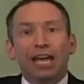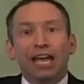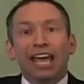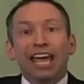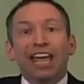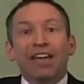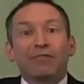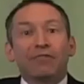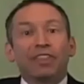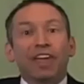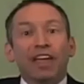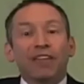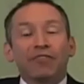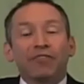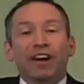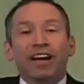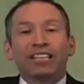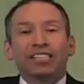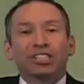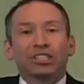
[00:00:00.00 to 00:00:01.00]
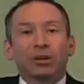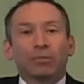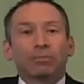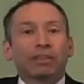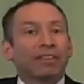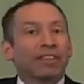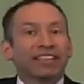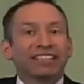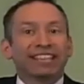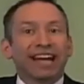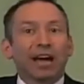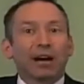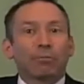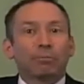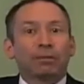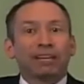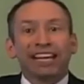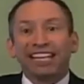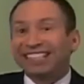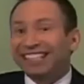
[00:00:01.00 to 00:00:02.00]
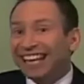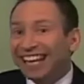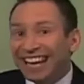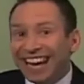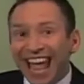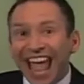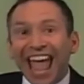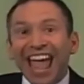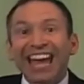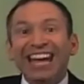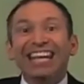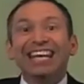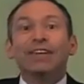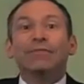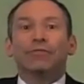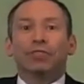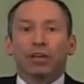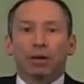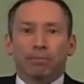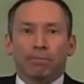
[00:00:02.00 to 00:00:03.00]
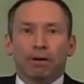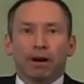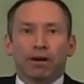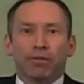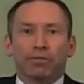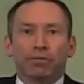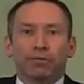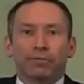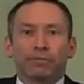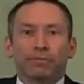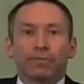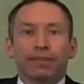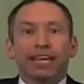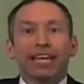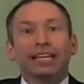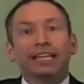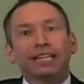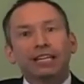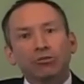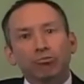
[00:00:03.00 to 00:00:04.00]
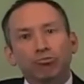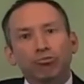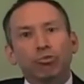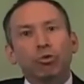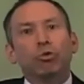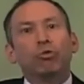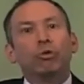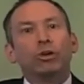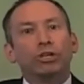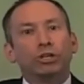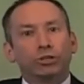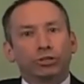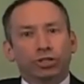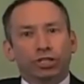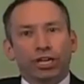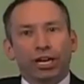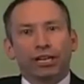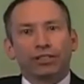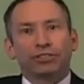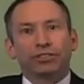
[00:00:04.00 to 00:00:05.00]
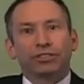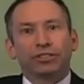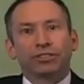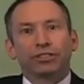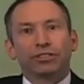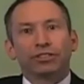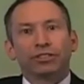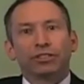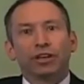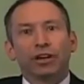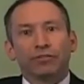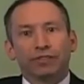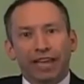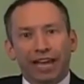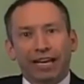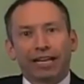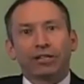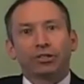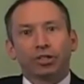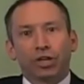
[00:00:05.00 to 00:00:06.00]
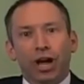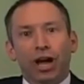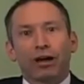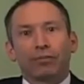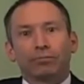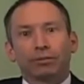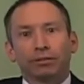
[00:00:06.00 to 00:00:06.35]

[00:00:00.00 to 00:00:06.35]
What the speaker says: If they find something that's out of place in any of the above, it can ruin your chances of getting a job.